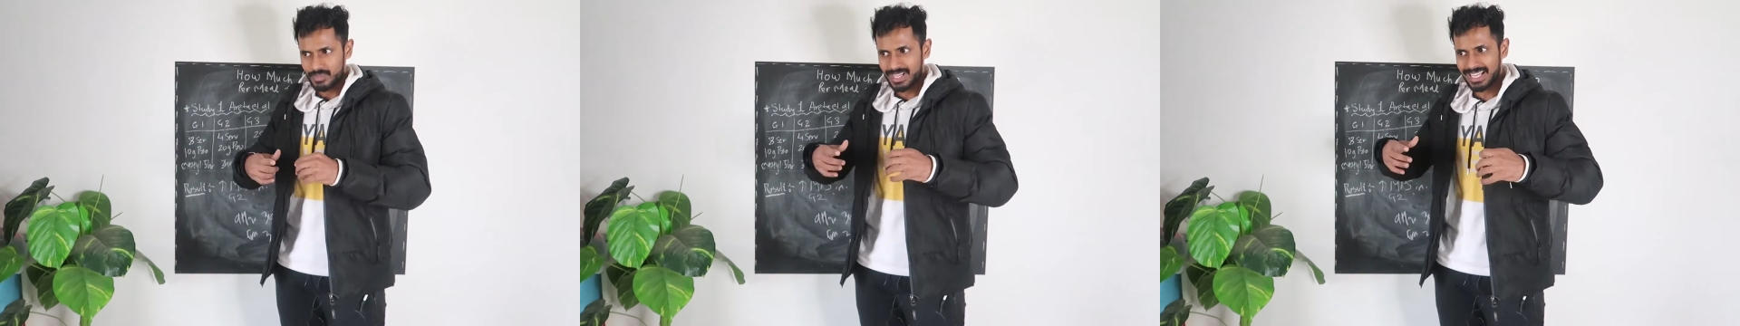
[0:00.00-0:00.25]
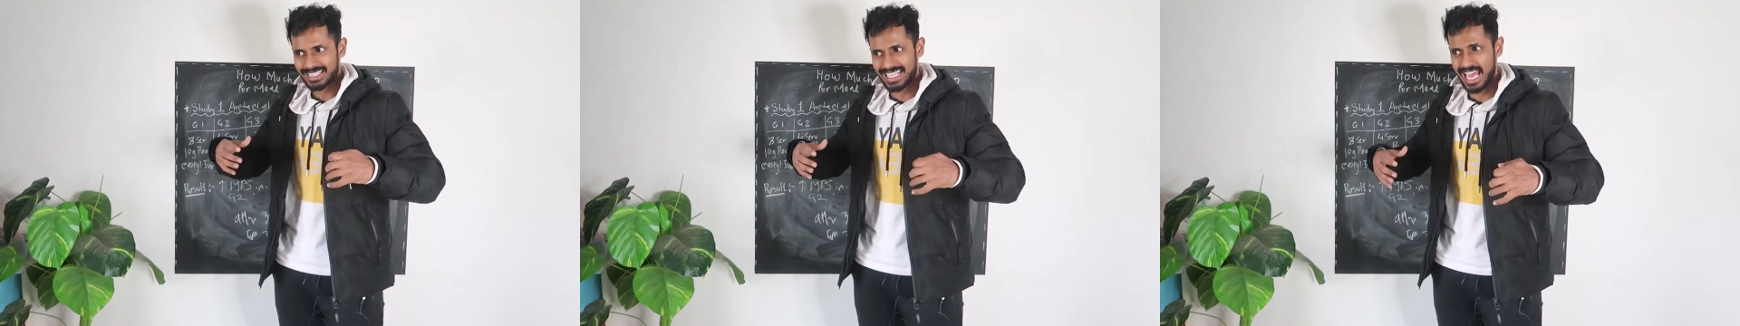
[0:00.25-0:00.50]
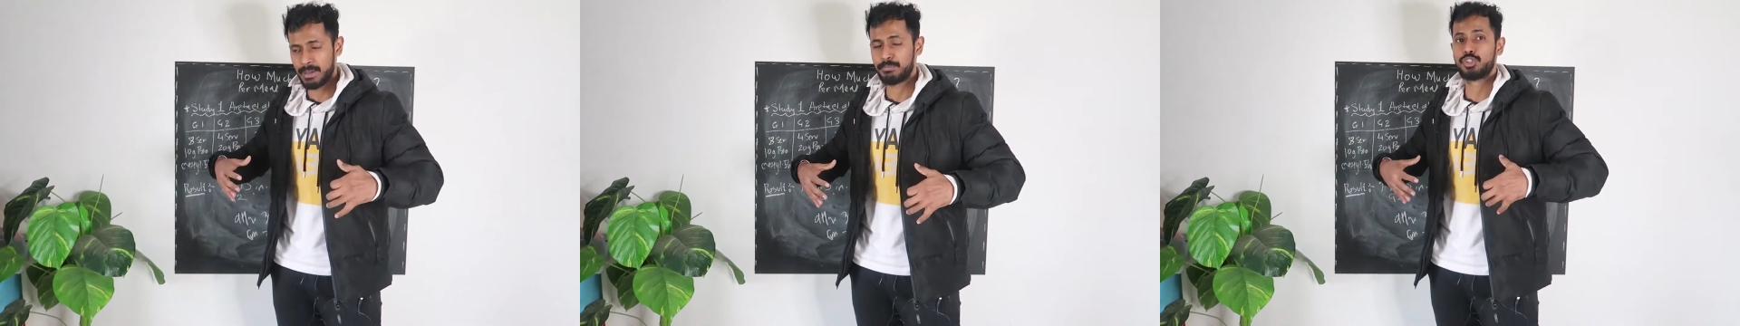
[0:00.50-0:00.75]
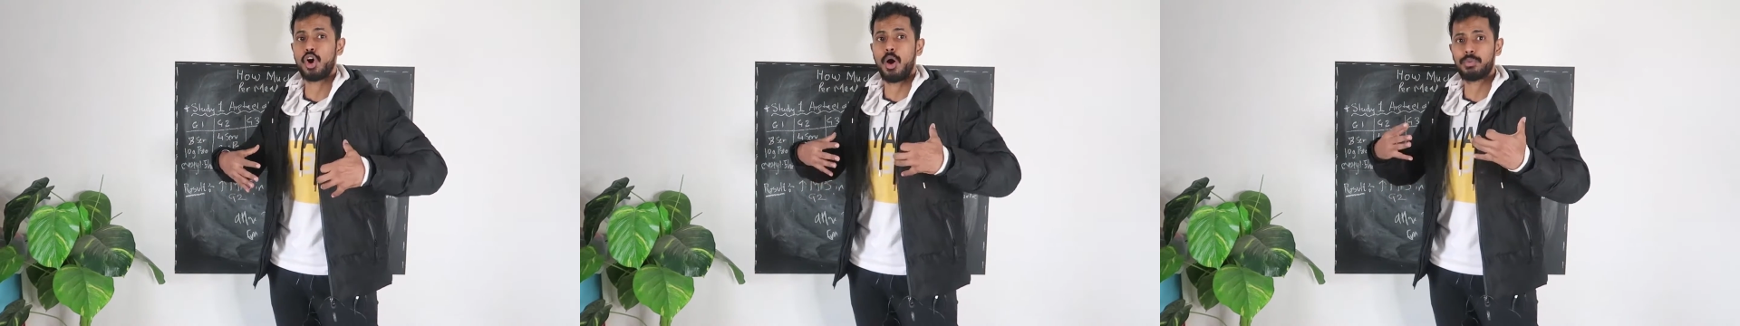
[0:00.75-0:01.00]
the
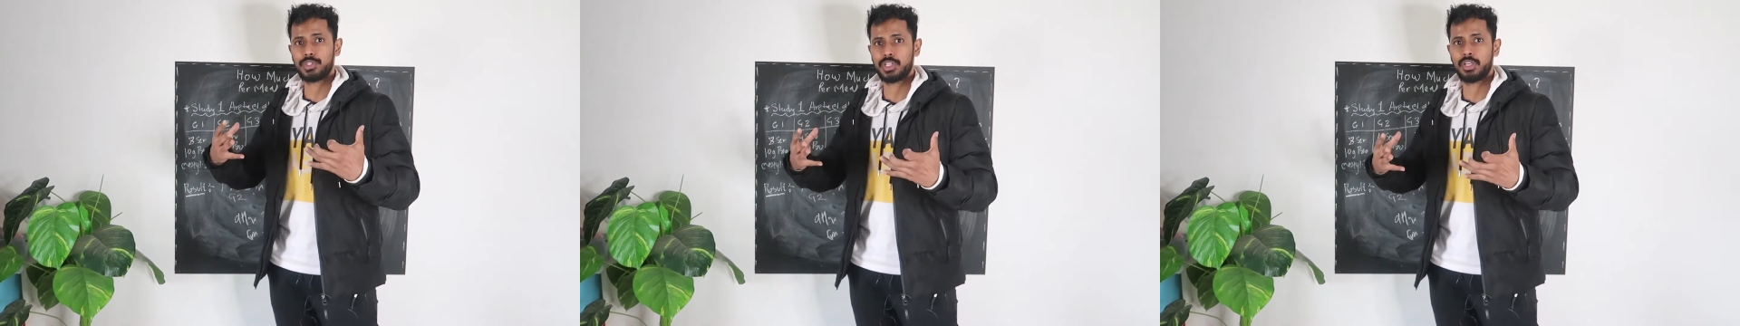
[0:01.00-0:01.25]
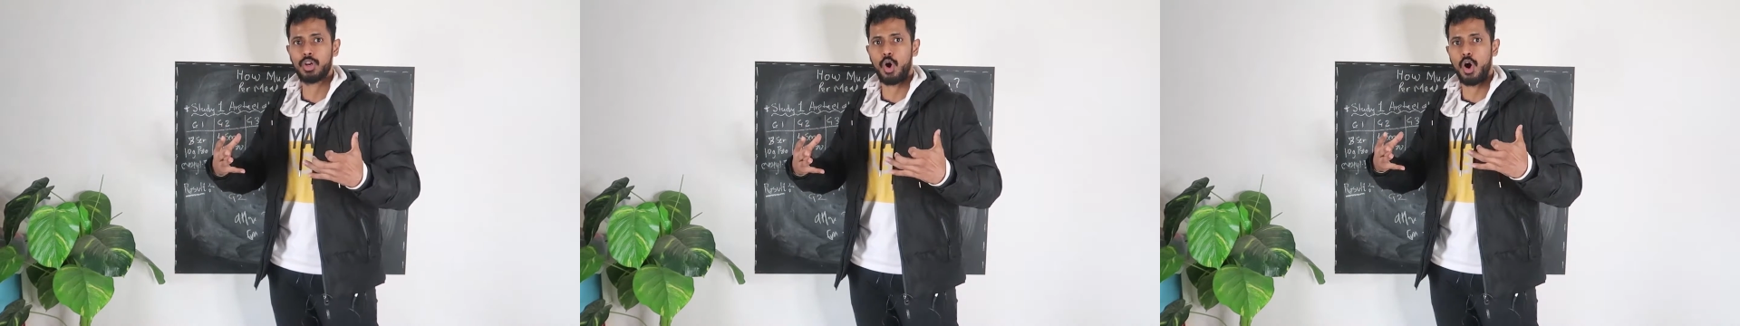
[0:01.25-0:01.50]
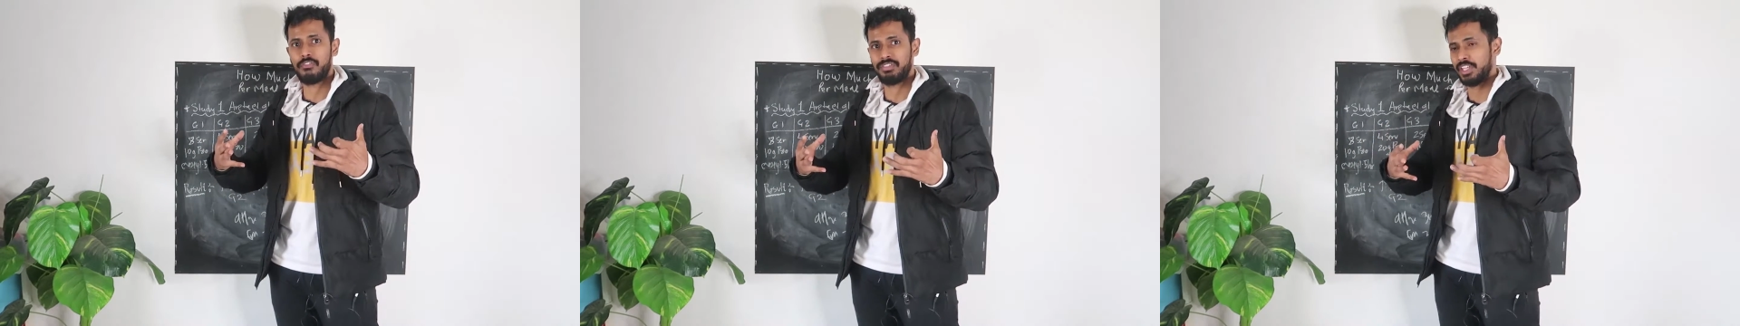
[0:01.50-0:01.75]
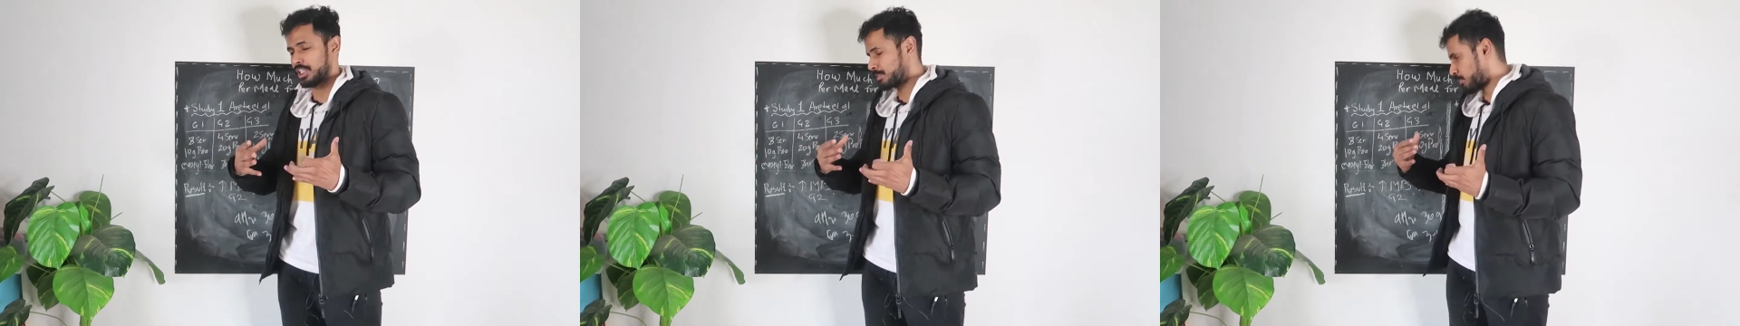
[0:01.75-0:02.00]
absorption
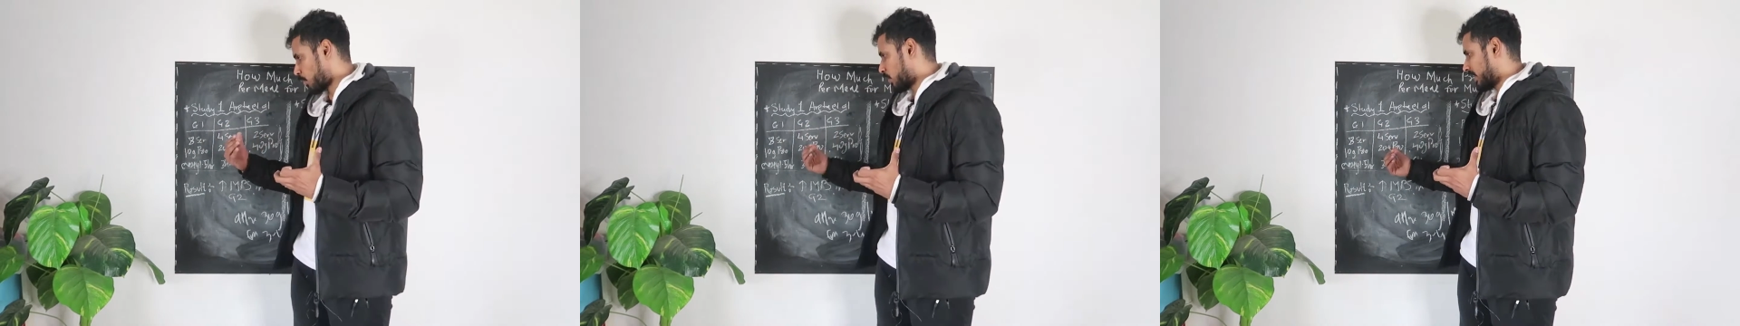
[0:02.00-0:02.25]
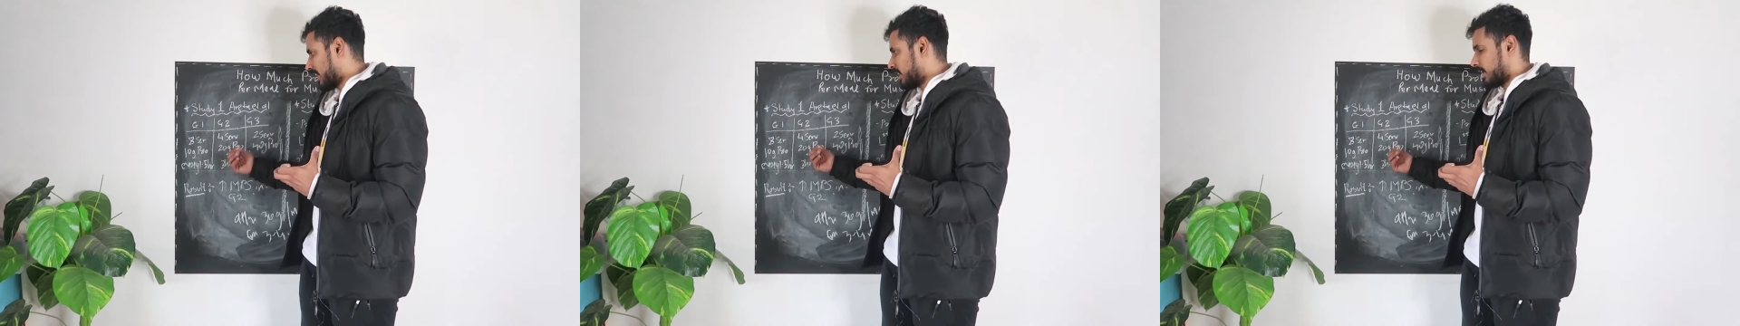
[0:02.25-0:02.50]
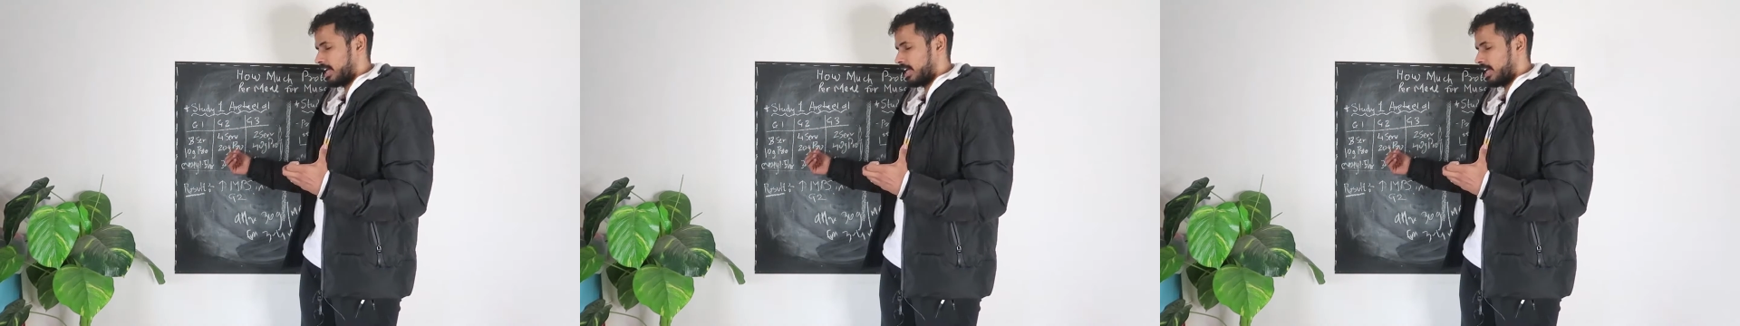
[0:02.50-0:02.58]
of this protein